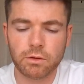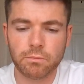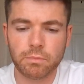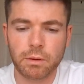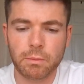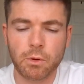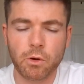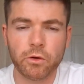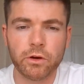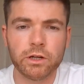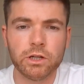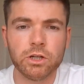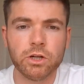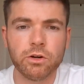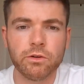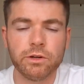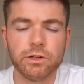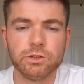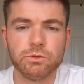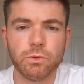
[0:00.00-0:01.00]
bit more
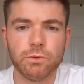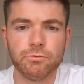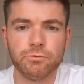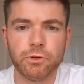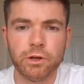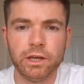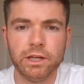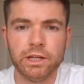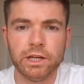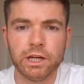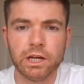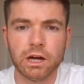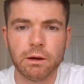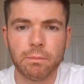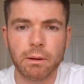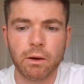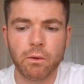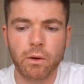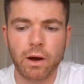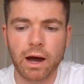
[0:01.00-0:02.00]
encouraged when reading
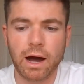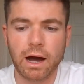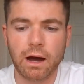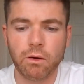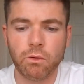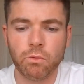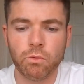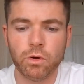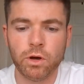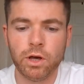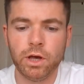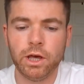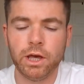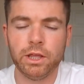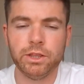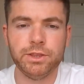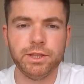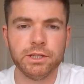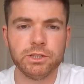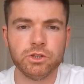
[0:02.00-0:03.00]
about how
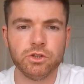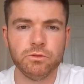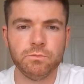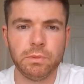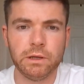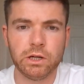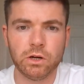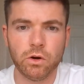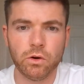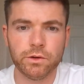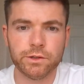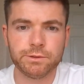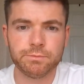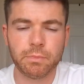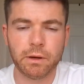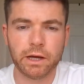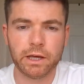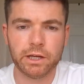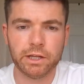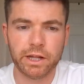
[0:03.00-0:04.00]
this could be caused
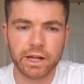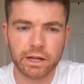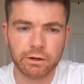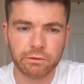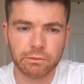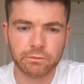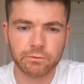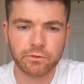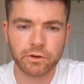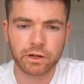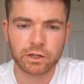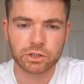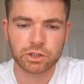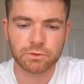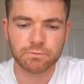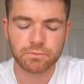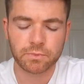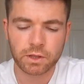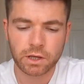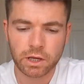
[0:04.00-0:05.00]
by an ear
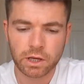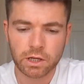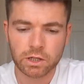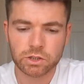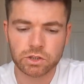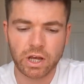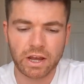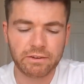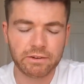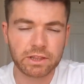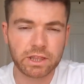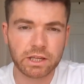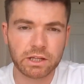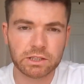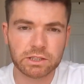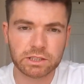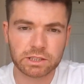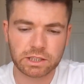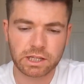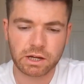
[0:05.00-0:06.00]
infection. So everything
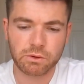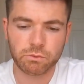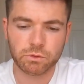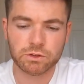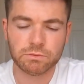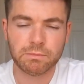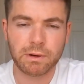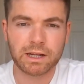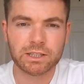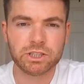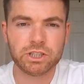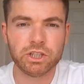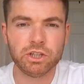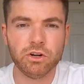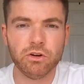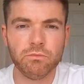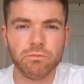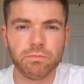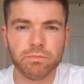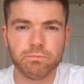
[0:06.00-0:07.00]
that was matching
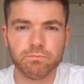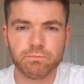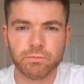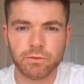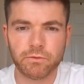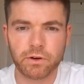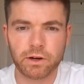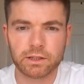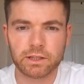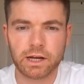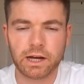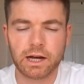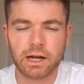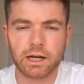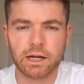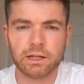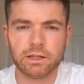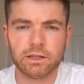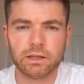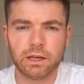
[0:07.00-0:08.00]
up. The fact that
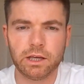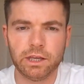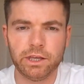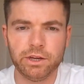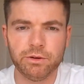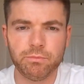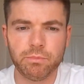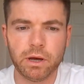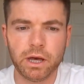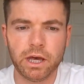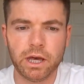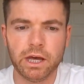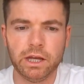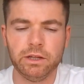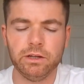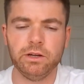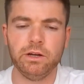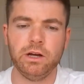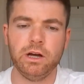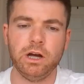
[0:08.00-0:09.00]
I had ear
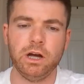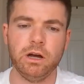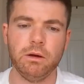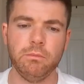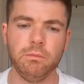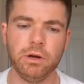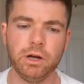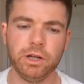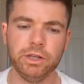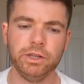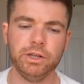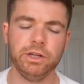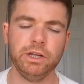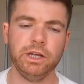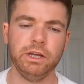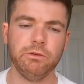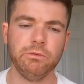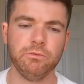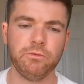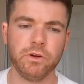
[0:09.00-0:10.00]
pain and an
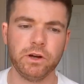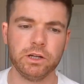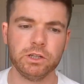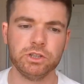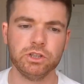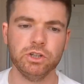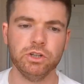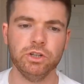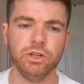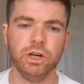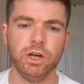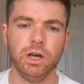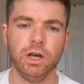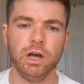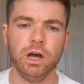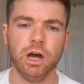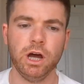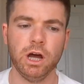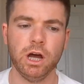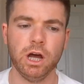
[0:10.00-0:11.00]
ear infection,
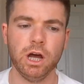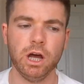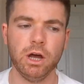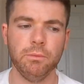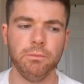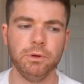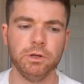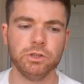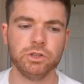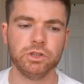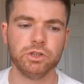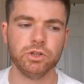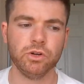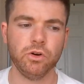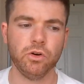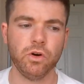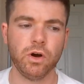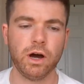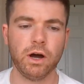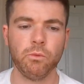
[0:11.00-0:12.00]
and
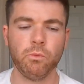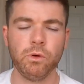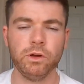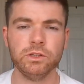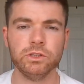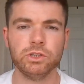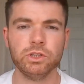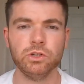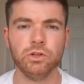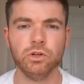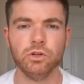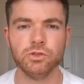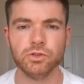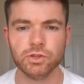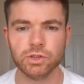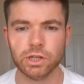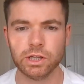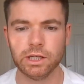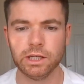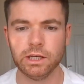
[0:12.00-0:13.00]
so I went to go
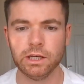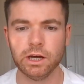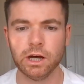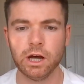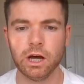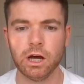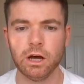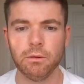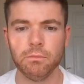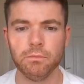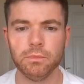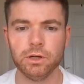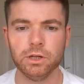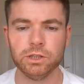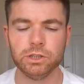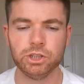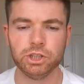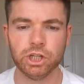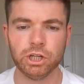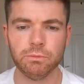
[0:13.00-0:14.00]
see a
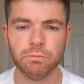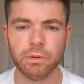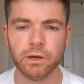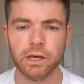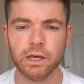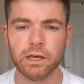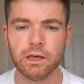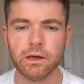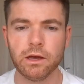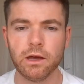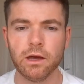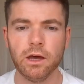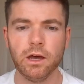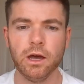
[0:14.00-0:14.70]
GP